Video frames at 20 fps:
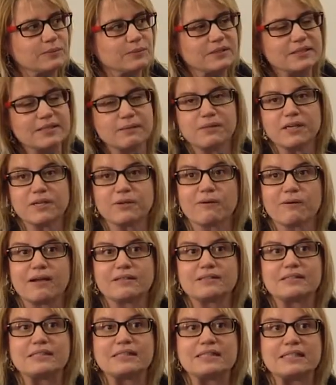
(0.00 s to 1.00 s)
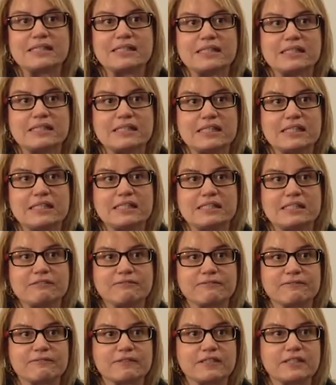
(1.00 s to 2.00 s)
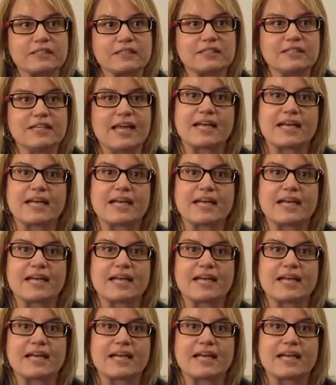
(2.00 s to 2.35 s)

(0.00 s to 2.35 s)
with something around 60 different